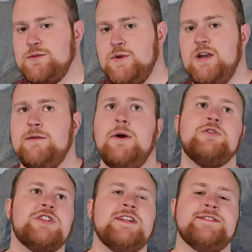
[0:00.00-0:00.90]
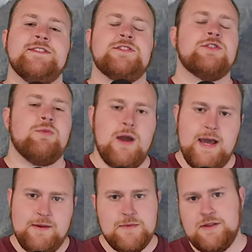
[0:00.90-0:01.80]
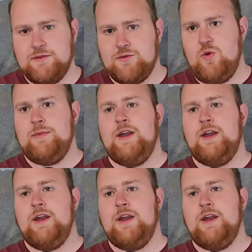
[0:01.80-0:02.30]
When an emotion is described in the Stormlight